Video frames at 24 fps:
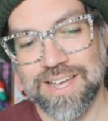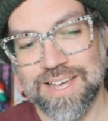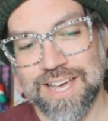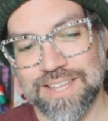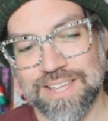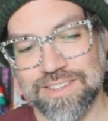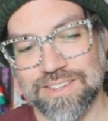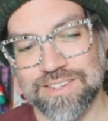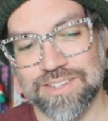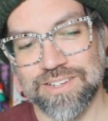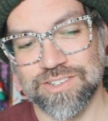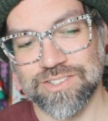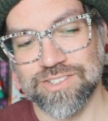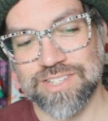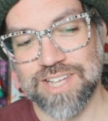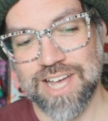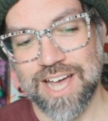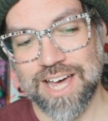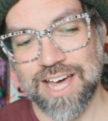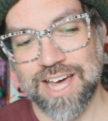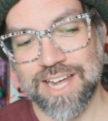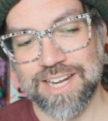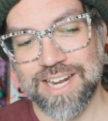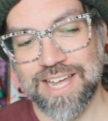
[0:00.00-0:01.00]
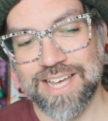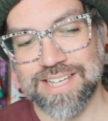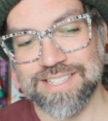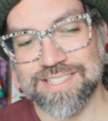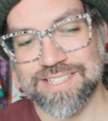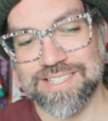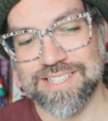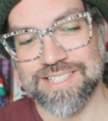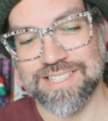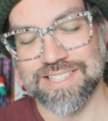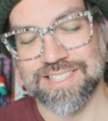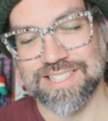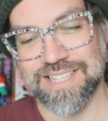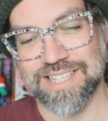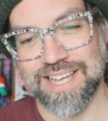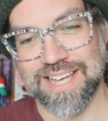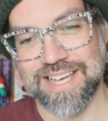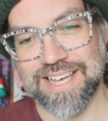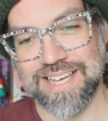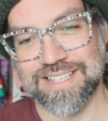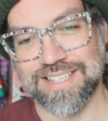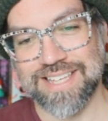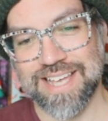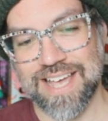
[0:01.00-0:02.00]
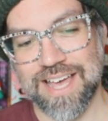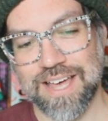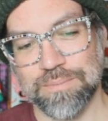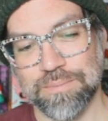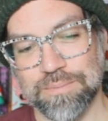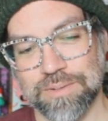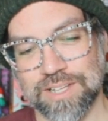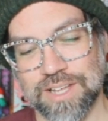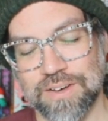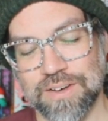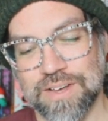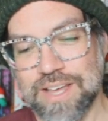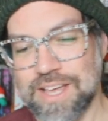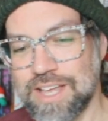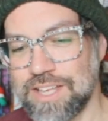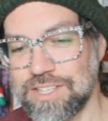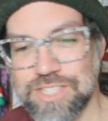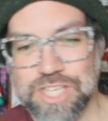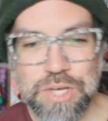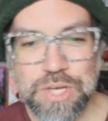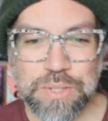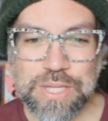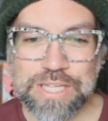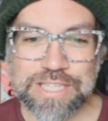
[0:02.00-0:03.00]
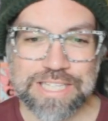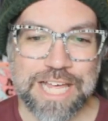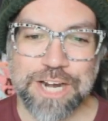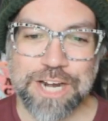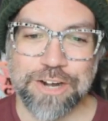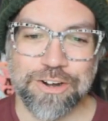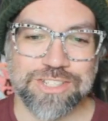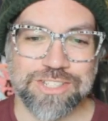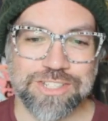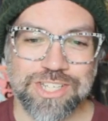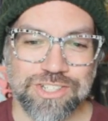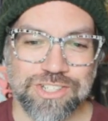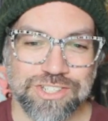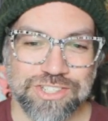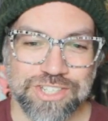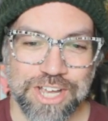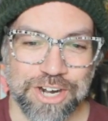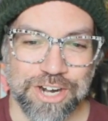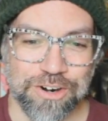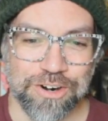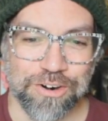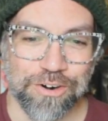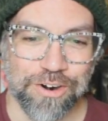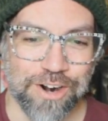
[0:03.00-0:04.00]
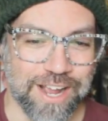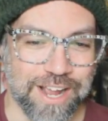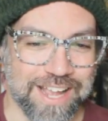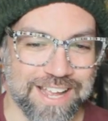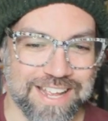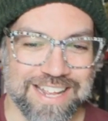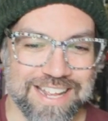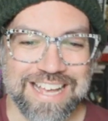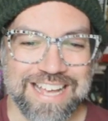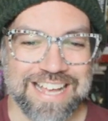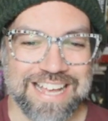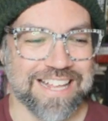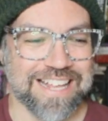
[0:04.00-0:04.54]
And then there's dotted S's like down below. It's the only letter it teaches you how to write.